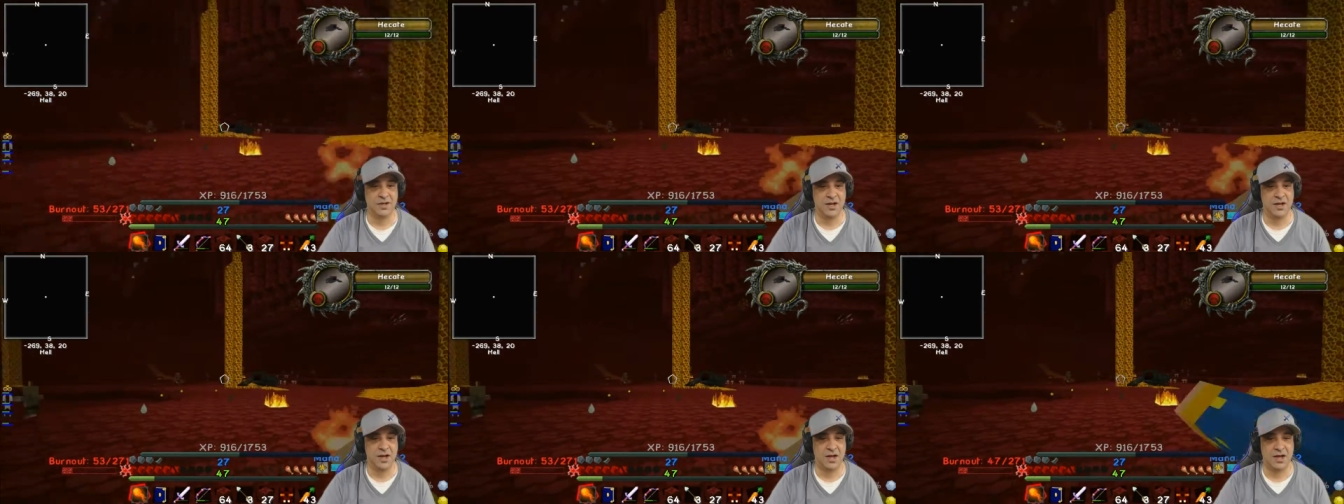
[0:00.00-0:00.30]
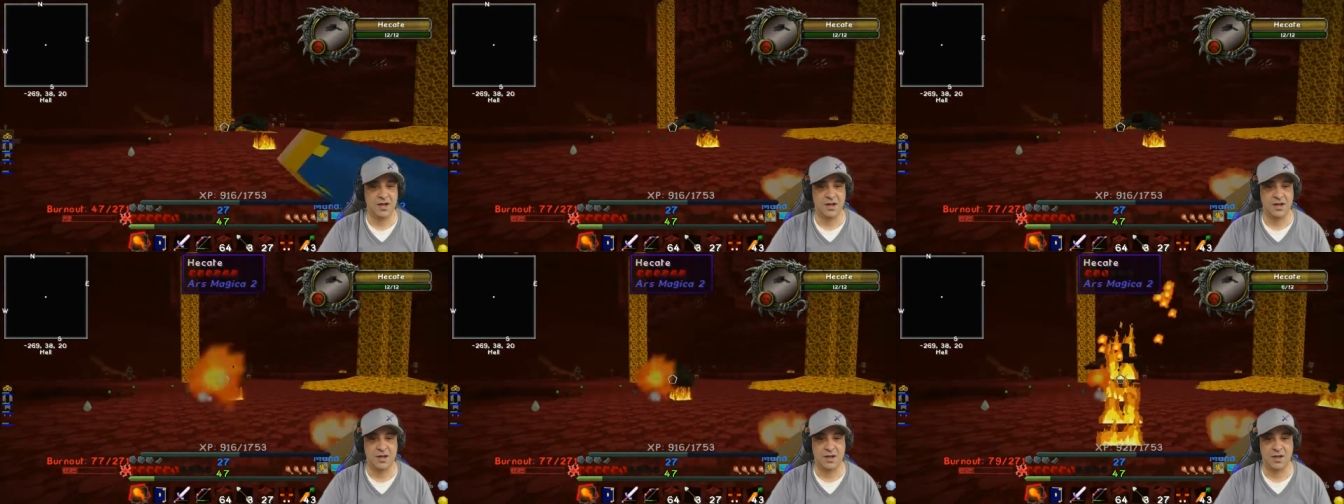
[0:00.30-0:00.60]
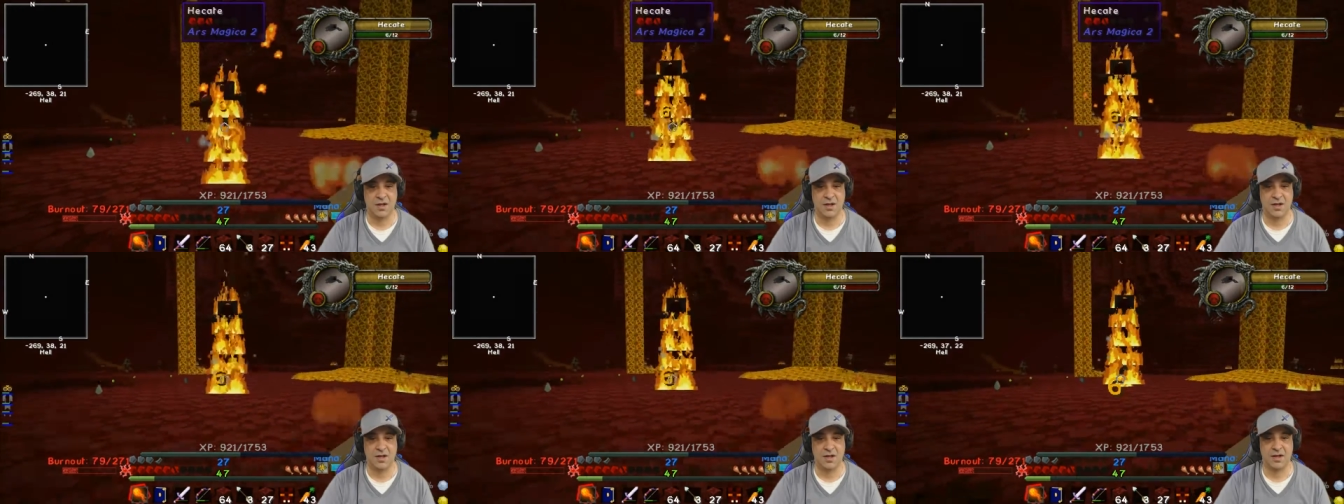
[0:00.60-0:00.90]

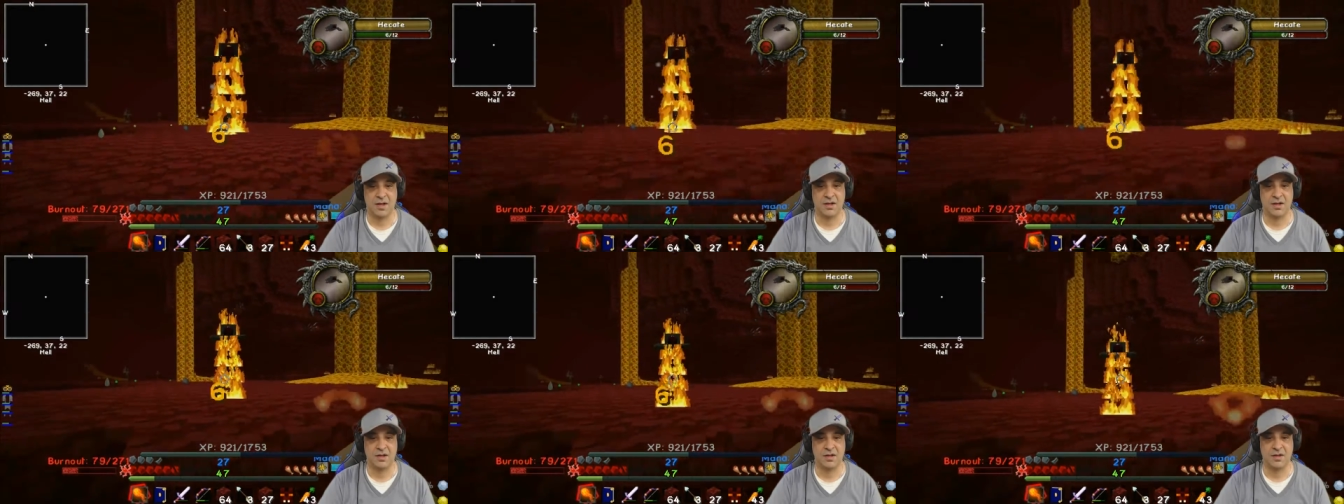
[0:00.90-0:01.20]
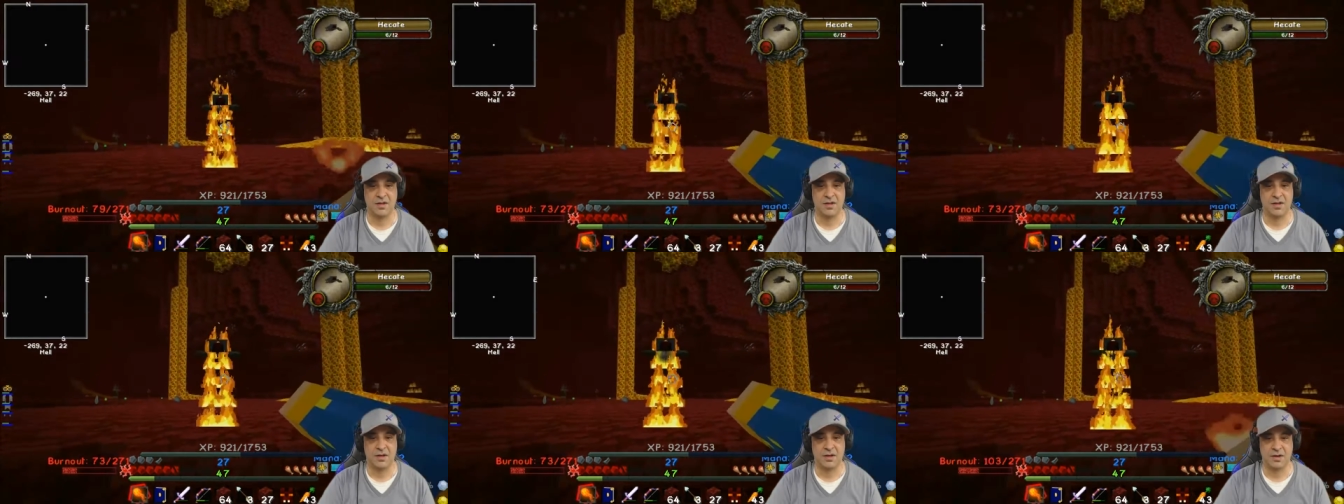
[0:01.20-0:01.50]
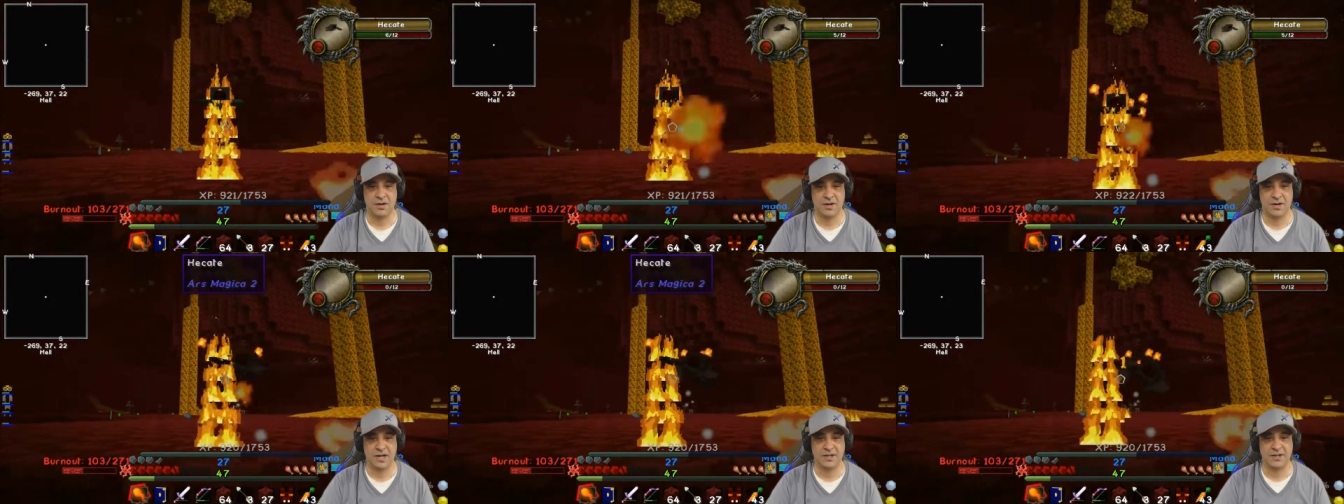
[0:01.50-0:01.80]
Huh.
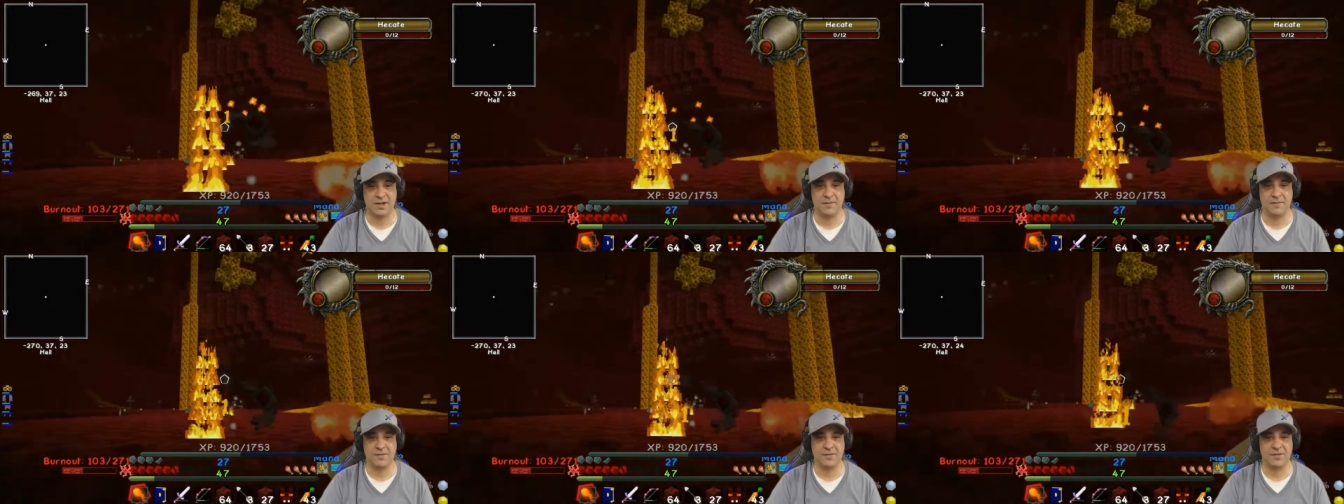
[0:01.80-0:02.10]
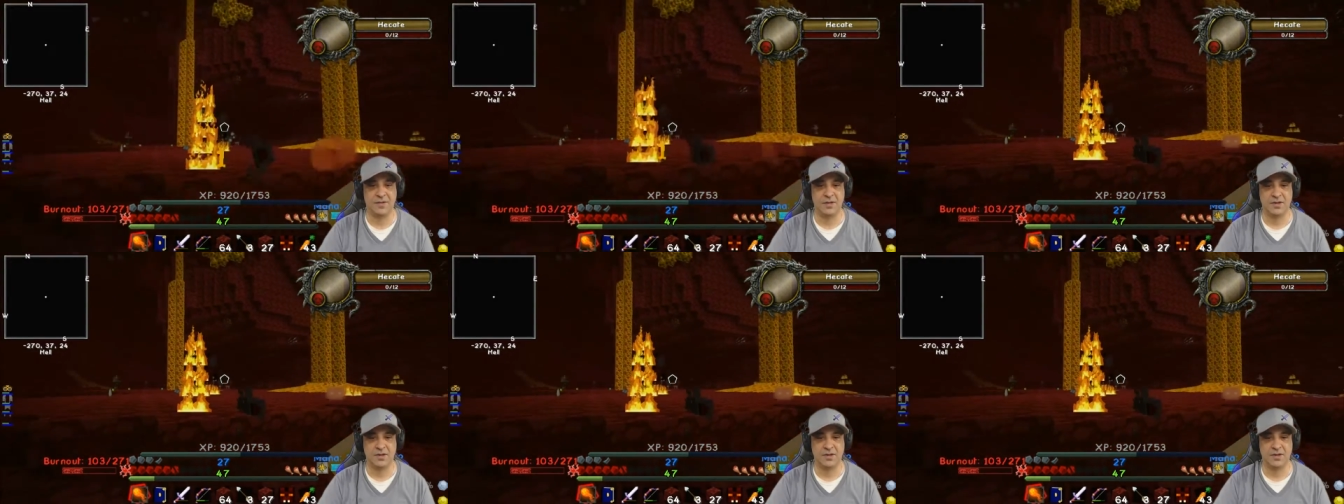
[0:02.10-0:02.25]
Get some!